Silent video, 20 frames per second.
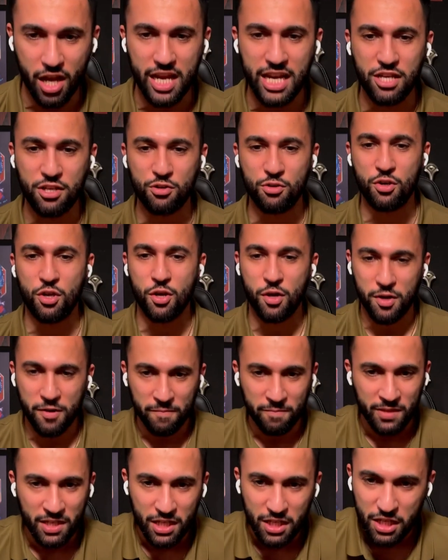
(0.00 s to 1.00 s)
in
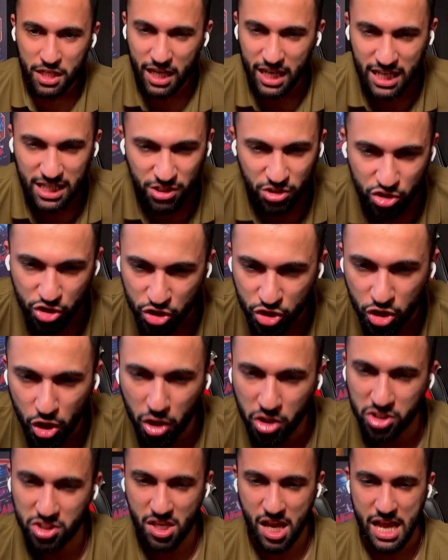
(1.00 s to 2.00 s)
he's
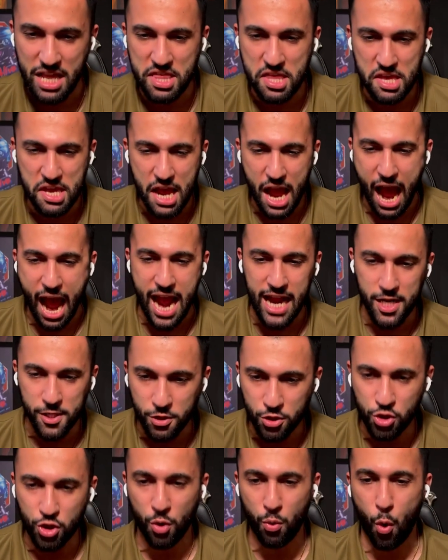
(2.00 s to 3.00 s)
just the
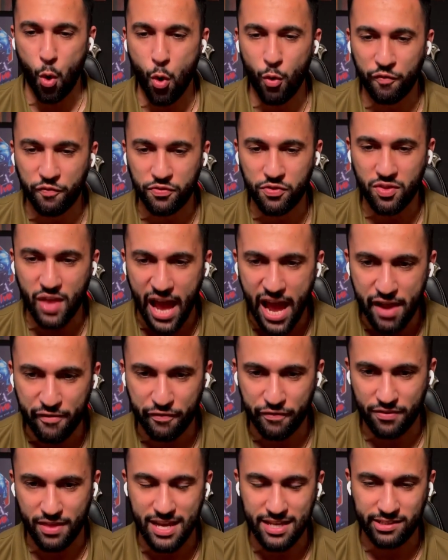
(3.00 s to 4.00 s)
angel of
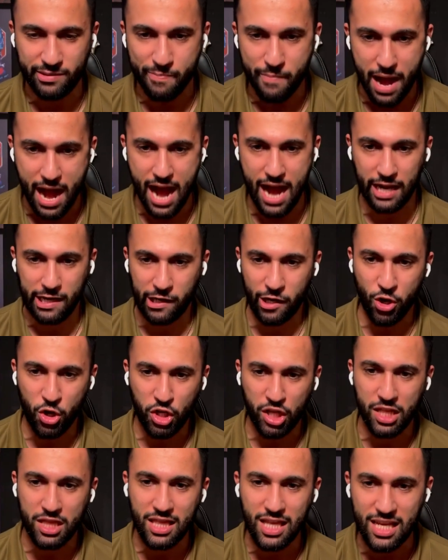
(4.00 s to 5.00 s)
death, this man.
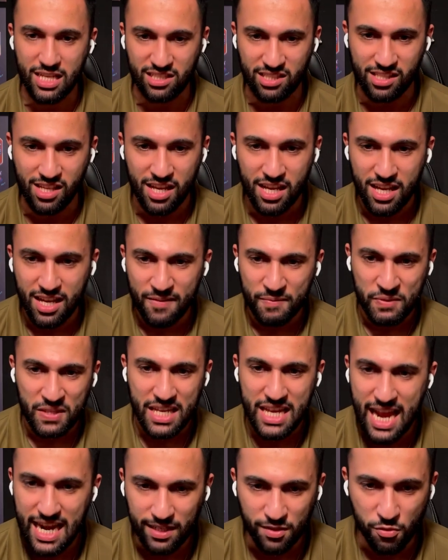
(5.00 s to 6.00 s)
Look at this.
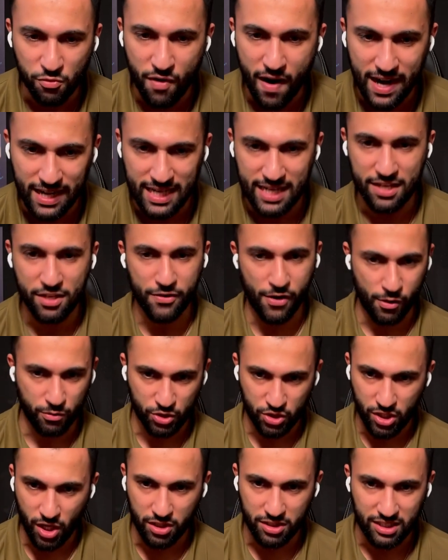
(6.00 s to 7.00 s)
He ain't riding in no
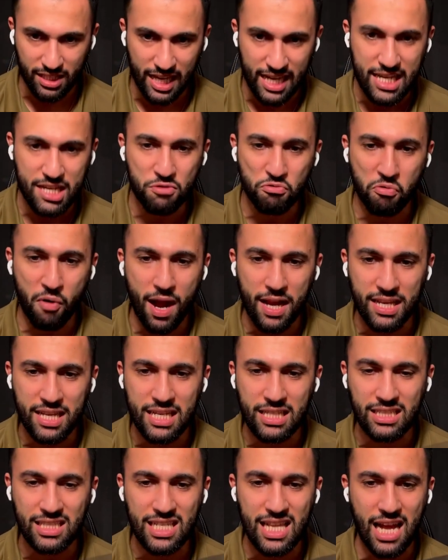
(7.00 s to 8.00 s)
sunset. He riding
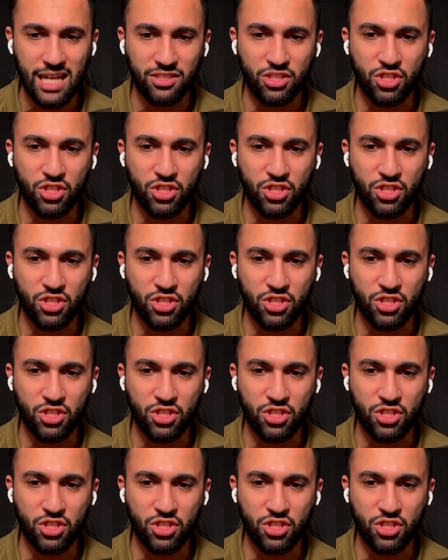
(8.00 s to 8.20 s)
into that